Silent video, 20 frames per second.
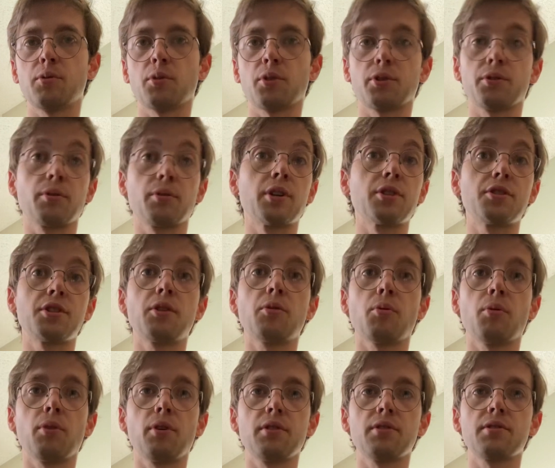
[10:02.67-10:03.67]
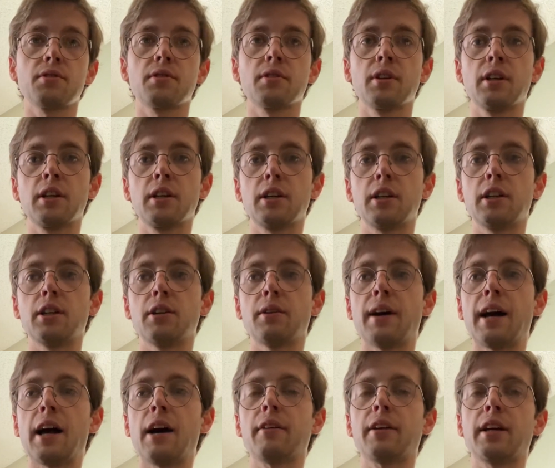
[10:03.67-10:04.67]
or crunchy chords? You know,
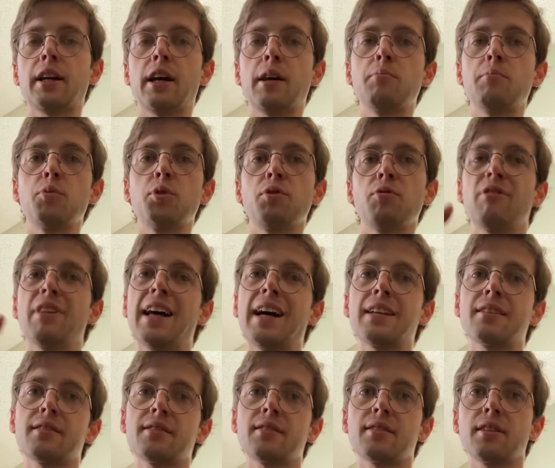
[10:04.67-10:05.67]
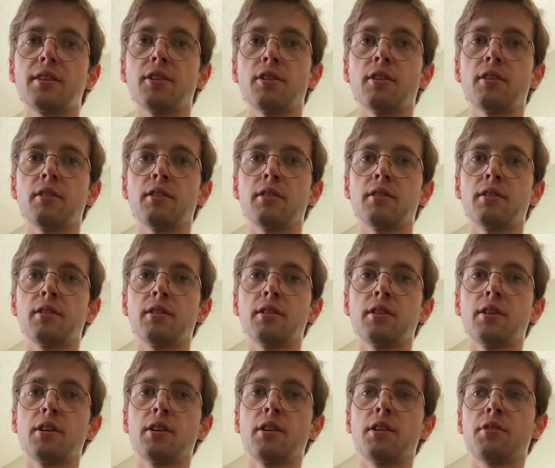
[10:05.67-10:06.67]
how can I move that singer
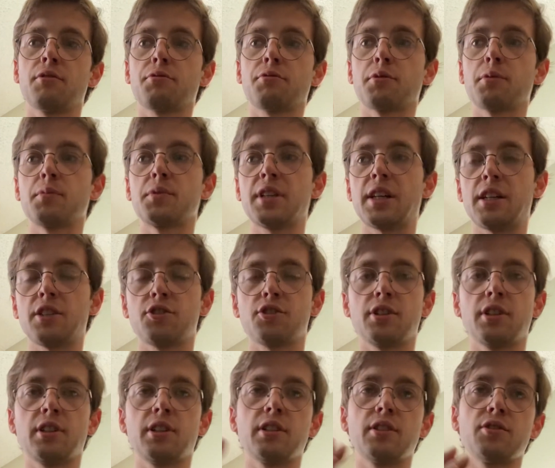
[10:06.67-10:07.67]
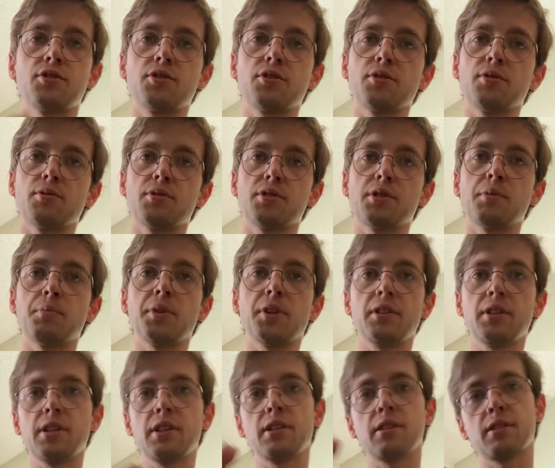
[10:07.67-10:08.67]
from tension into
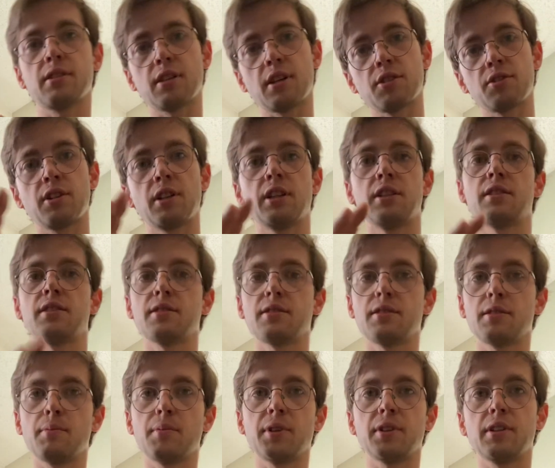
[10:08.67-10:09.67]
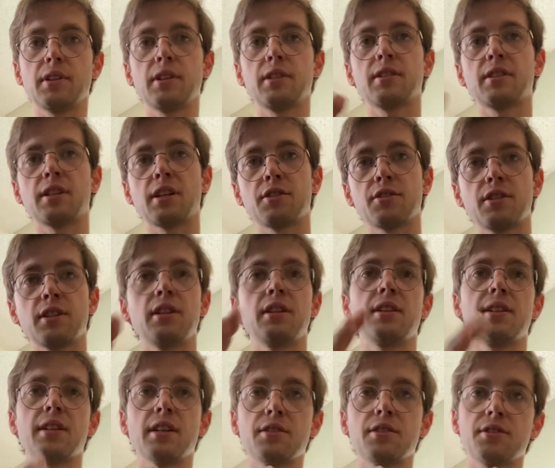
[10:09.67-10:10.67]
stability, tension into stability, tension into
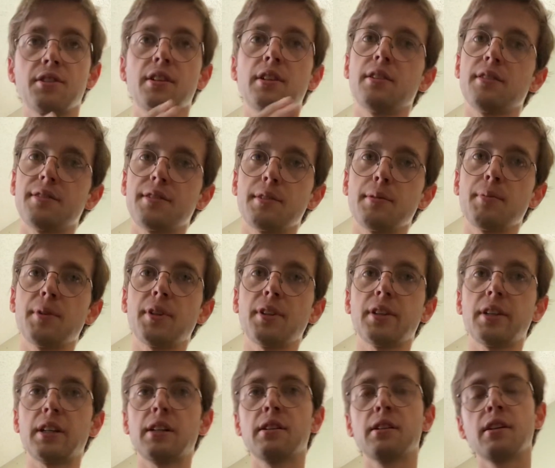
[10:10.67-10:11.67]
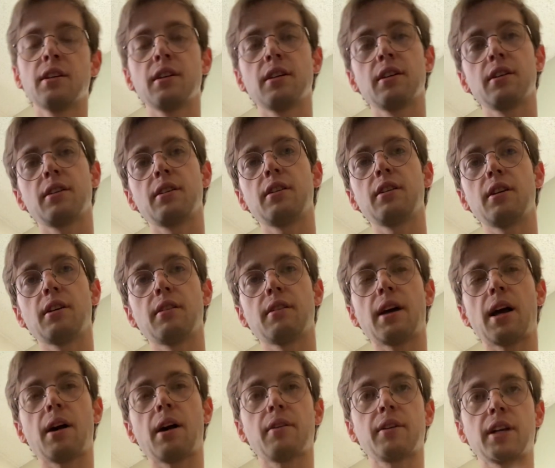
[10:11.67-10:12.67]
tension into stability? You know,
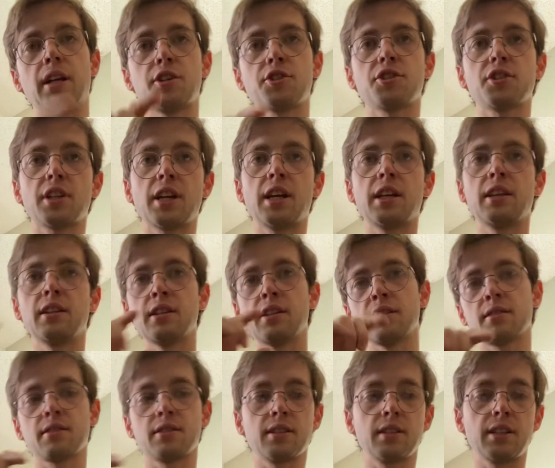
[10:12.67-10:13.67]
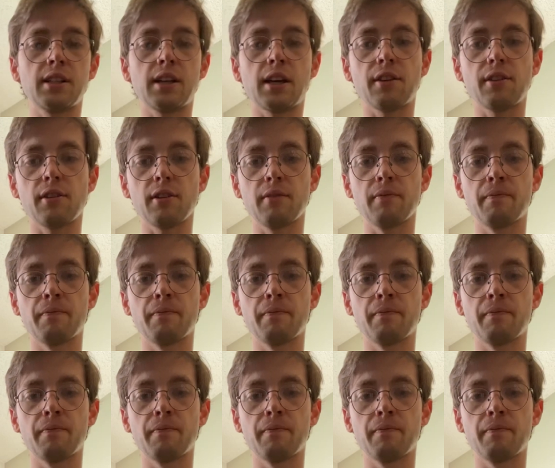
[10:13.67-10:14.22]
how can I chain this together?